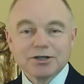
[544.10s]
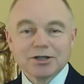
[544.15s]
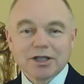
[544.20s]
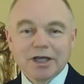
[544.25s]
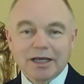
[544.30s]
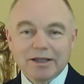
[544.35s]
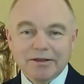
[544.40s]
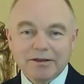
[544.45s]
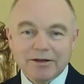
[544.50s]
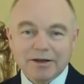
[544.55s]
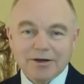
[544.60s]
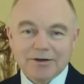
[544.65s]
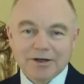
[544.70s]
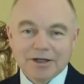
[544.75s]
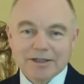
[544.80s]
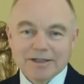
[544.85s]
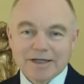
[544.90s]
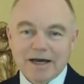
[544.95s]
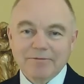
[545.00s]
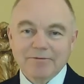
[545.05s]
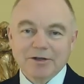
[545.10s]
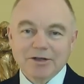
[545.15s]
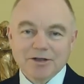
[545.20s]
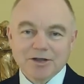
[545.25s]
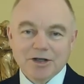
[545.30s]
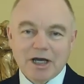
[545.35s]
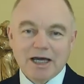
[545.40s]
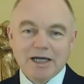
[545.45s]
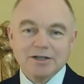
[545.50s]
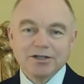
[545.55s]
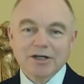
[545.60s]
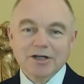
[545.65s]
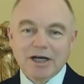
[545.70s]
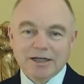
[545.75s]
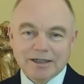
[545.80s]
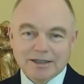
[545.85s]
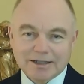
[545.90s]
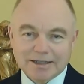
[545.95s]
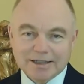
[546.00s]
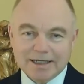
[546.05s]
then theories have to change,
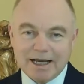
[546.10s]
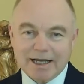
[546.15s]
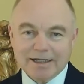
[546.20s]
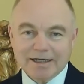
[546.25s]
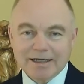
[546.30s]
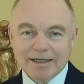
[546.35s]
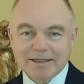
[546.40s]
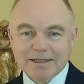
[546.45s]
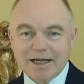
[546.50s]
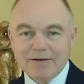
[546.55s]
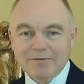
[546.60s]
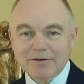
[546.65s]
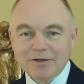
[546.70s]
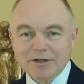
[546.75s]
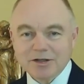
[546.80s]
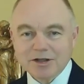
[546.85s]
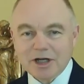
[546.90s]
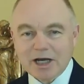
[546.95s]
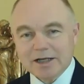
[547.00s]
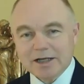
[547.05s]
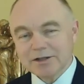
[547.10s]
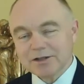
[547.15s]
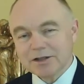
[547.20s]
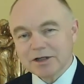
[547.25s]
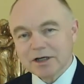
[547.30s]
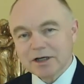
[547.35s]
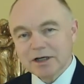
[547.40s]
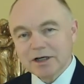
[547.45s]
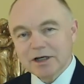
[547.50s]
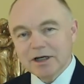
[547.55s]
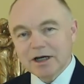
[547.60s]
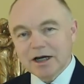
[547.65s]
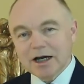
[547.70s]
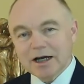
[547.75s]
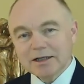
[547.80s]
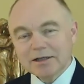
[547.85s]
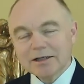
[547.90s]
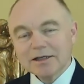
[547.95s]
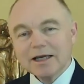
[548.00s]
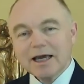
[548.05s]
understandings have to change. And
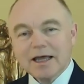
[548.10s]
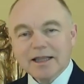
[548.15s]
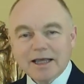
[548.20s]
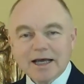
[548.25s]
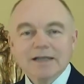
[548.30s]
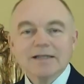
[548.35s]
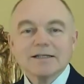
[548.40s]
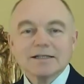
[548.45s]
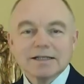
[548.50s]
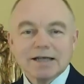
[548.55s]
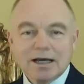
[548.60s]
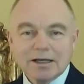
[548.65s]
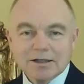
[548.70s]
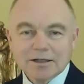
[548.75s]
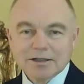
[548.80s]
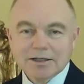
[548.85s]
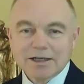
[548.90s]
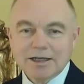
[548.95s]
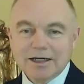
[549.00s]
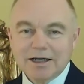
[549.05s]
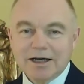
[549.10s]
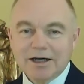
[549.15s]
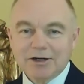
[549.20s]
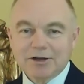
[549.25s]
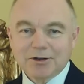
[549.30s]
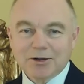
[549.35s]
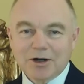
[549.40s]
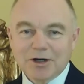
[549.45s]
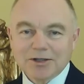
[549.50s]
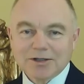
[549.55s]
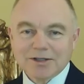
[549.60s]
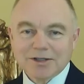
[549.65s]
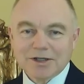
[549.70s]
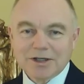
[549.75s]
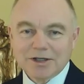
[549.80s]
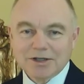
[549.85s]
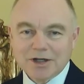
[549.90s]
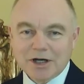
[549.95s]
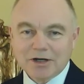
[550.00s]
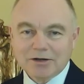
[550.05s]
to get that subtlety across to the
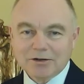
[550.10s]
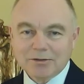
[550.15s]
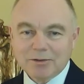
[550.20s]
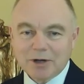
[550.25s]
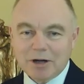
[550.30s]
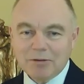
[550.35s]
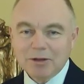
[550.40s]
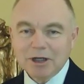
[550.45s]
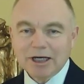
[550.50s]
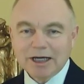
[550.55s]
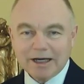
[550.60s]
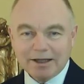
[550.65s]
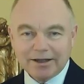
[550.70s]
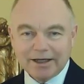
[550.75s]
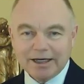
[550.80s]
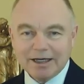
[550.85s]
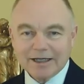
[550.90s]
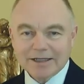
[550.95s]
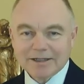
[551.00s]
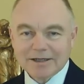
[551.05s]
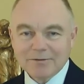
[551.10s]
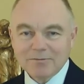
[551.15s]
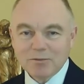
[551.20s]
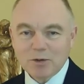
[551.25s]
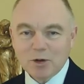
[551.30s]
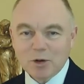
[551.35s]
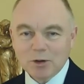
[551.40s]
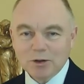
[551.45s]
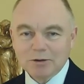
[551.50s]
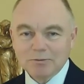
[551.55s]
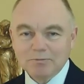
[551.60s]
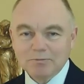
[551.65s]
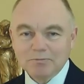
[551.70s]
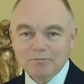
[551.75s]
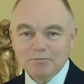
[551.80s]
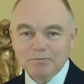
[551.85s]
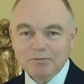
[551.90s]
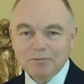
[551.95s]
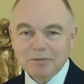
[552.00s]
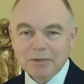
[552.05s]
general public, I think is important.
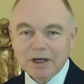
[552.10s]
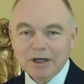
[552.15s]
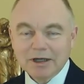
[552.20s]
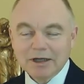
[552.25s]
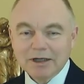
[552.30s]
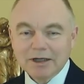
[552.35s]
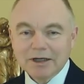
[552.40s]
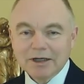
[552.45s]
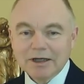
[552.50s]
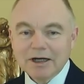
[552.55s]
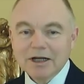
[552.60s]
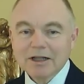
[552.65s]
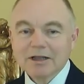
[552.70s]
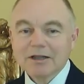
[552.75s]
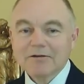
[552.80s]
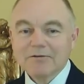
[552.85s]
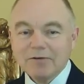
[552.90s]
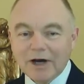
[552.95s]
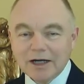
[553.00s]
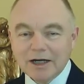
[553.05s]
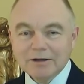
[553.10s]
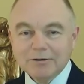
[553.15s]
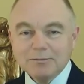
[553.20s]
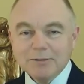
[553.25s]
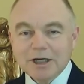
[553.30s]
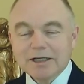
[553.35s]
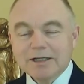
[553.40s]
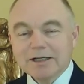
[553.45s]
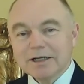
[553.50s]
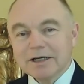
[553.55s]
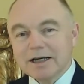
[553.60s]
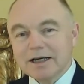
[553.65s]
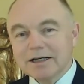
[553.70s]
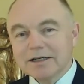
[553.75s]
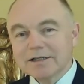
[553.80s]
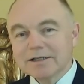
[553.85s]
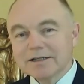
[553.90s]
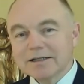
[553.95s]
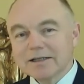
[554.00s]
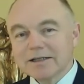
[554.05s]
The final bit
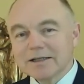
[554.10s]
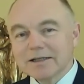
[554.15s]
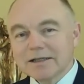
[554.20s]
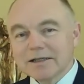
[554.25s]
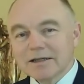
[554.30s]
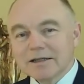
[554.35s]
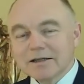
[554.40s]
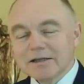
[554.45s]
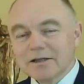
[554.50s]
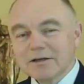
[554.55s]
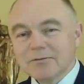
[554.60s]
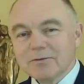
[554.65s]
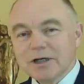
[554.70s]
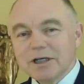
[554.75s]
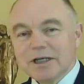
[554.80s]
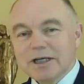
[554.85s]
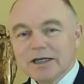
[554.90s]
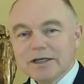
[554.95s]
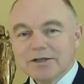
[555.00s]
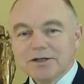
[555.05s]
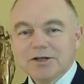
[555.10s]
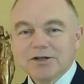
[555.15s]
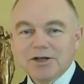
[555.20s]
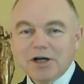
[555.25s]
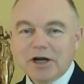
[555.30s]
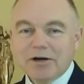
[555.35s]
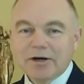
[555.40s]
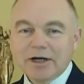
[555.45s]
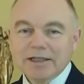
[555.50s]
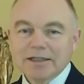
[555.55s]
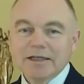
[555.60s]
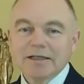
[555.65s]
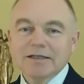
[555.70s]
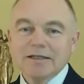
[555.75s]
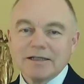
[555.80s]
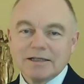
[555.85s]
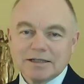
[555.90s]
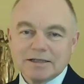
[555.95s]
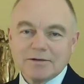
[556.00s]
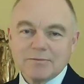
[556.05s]
is that we need to generate a
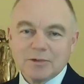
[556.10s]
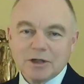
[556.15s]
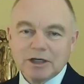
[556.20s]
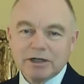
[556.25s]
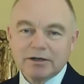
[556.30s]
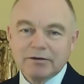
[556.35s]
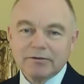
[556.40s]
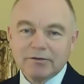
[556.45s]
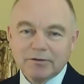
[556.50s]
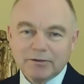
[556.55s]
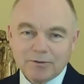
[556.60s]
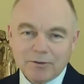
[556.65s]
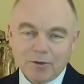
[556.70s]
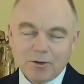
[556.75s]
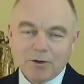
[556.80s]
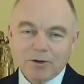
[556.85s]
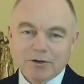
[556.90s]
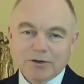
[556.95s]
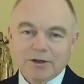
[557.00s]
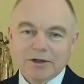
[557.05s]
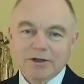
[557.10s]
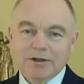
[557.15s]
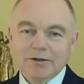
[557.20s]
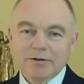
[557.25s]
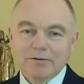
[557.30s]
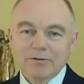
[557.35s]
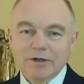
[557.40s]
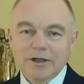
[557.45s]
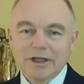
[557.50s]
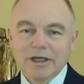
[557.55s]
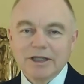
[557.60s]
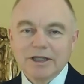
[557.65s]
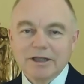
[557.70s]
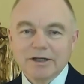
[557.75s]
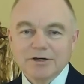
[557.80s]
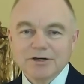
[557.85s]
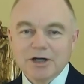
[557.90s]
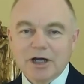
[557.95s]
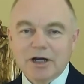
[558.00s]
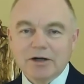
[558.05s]
discipline of thought within the
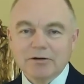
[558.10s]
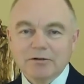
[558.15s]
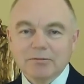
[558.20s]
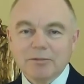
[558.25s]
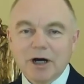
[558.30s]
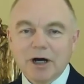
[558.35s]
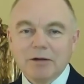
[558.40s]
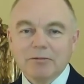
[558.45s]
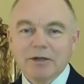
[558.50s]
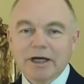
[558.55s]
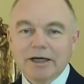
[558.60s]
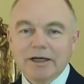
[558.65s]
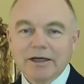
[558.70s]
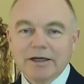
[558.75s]
general public.